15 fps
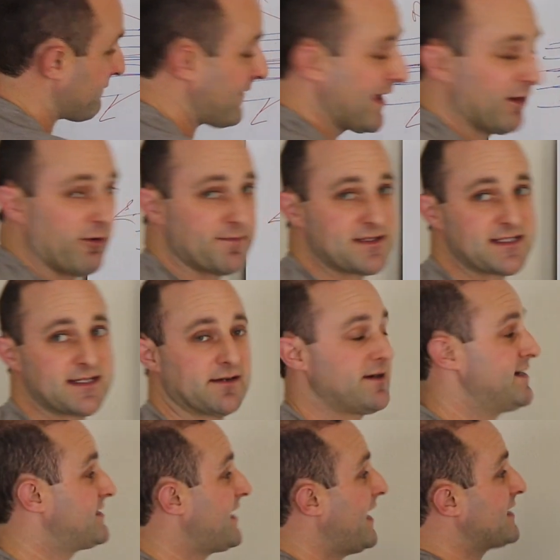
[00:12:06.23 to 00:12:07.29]
follow-up
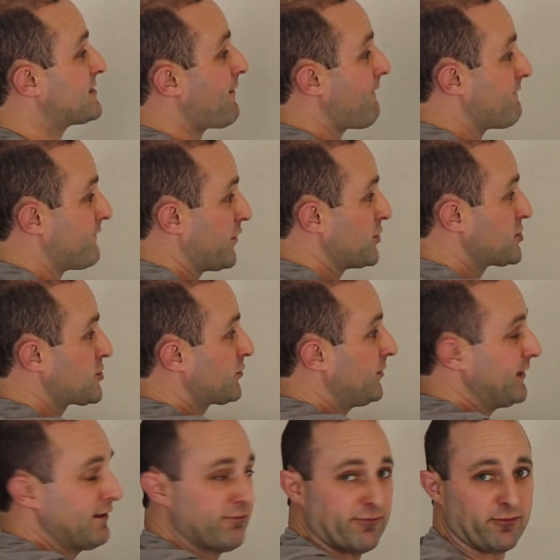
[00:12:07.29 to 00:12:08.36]
series, it's
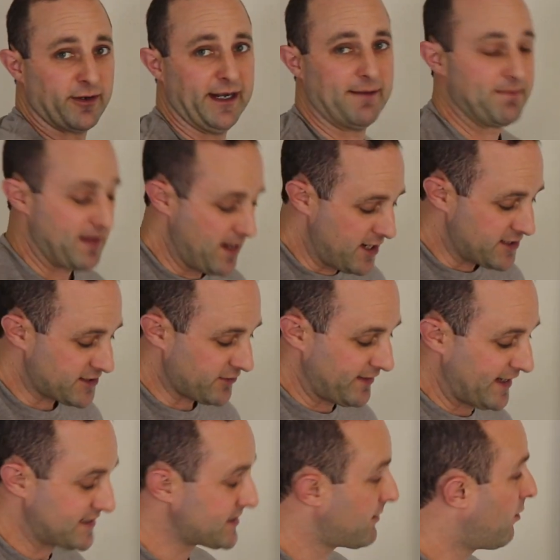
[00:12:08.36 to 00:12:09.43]
virtually free. So
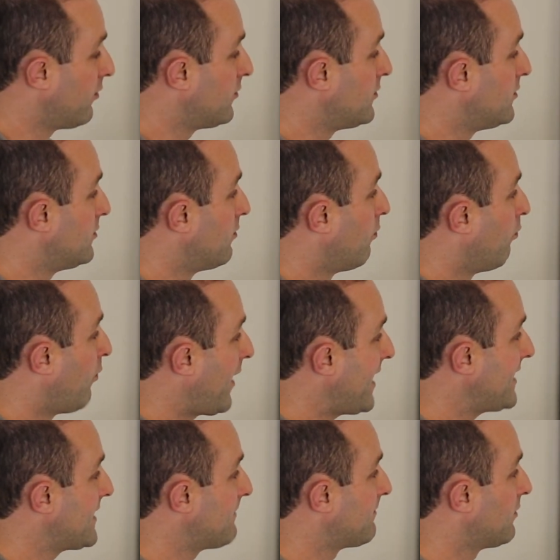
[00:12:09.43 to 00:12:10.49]
that's
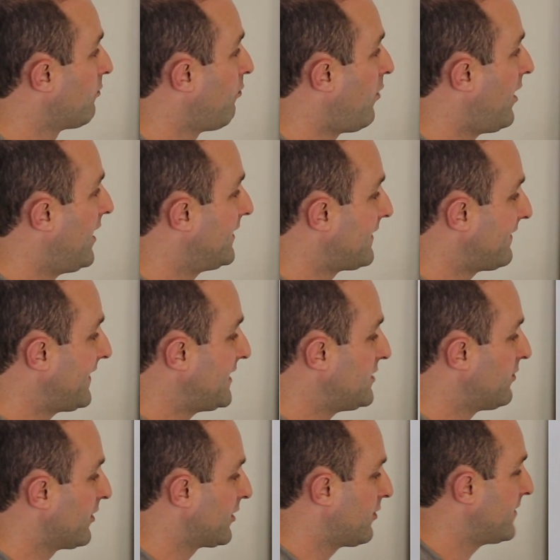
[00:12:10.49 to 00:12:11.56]
way number 1, that you are